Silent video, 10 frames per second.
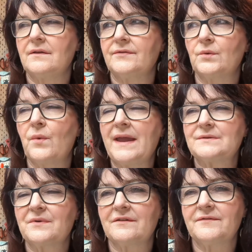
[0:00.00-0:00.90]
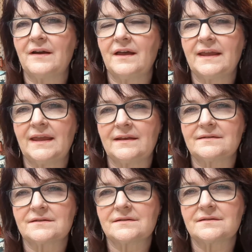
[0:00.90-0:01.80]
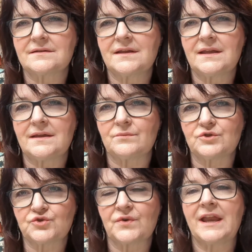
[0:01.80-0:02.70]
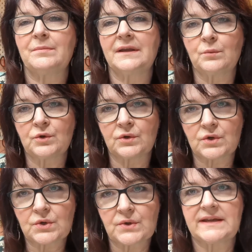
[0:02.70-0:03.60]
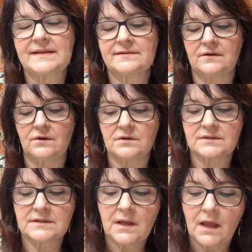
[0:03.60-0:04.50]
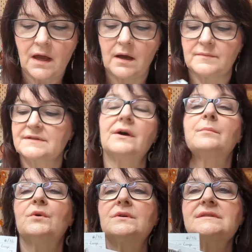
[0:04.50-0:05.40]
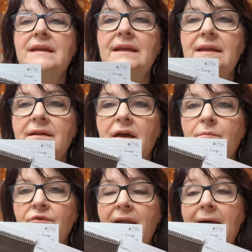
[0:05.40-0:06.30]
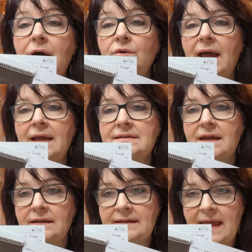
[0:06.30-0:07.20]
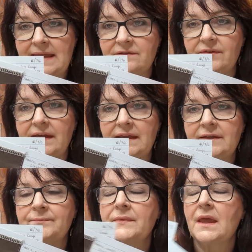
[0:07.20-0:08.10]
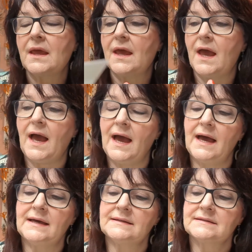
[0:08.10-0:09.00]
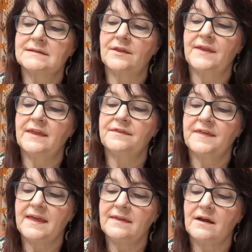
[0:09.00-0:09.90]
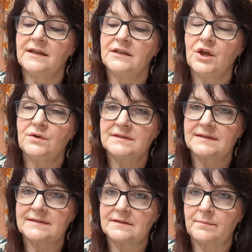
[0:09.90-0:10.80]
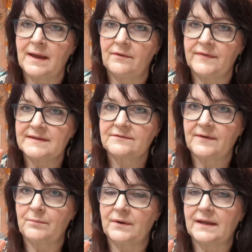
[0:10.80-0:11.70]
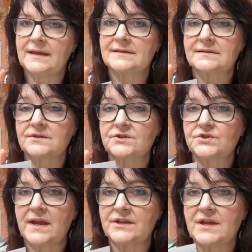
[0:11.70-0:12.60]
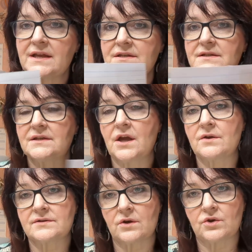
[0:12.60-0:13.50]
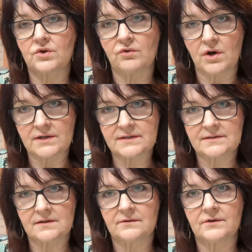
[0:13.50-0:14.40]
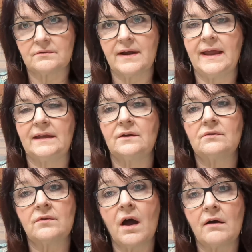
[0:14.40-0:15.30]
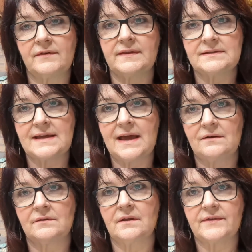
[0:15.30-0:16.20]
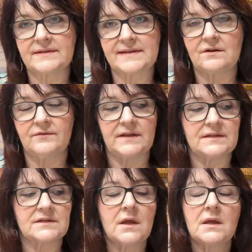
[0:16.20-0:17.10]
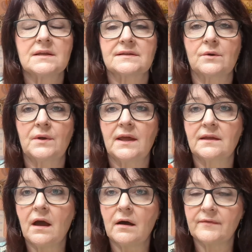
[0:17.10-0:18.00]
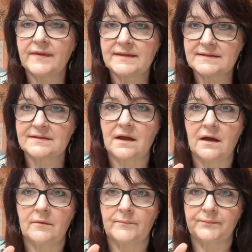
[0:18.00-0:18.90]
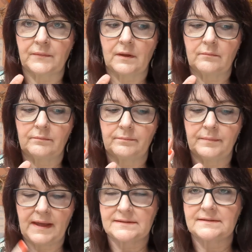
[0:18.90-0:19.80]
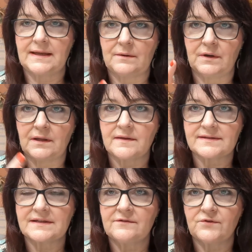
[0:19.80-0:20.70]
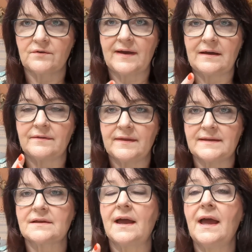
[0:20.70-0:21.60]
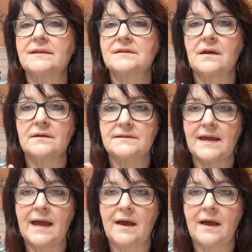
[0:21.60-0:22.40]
the weight where it felt like it would drape and it wouldn't crease a lot. So I bought it in a brown and a navy. And the thing that I noticed about this fabric is the stretch actually goes across the grain rather than down the selvage. So when I cut this pattern out, when I cut the Seaforth out in this, I had to cut it out